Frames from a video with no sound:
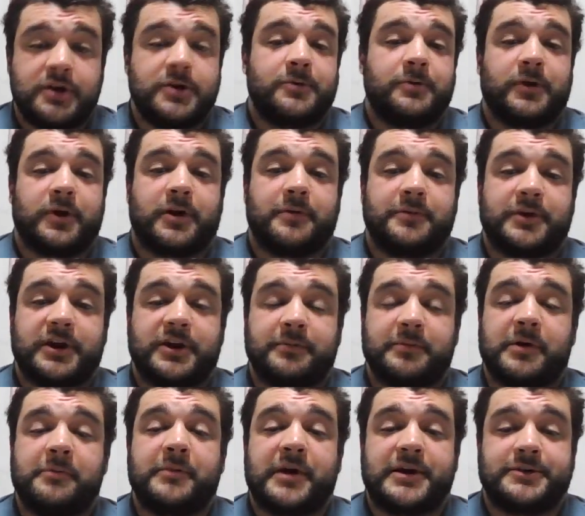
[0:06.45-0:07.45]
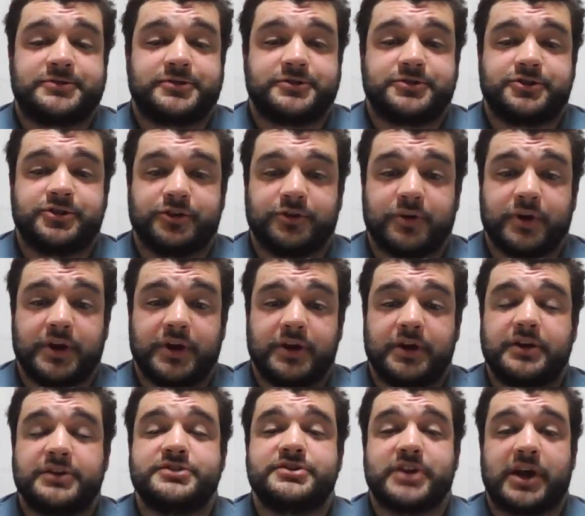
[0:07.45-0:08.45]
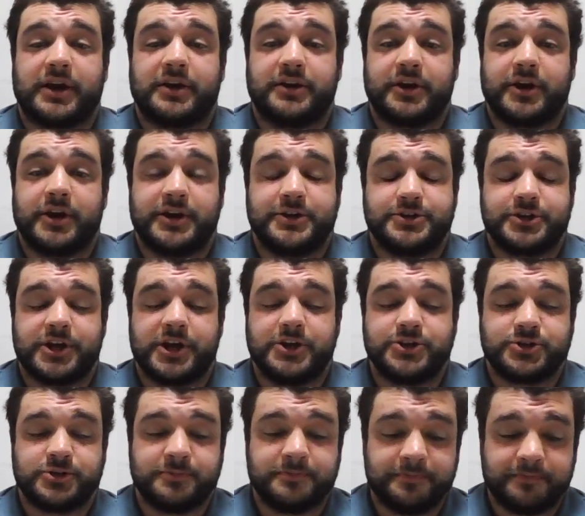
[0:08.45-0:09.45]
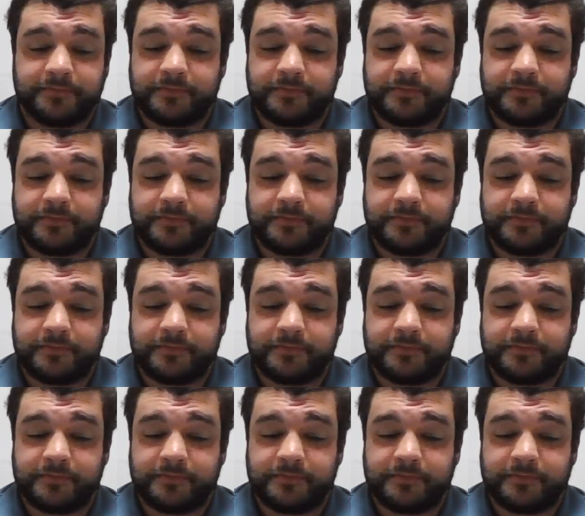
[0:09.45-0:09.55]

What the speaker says: where I'm getting my master's degree in secondary education.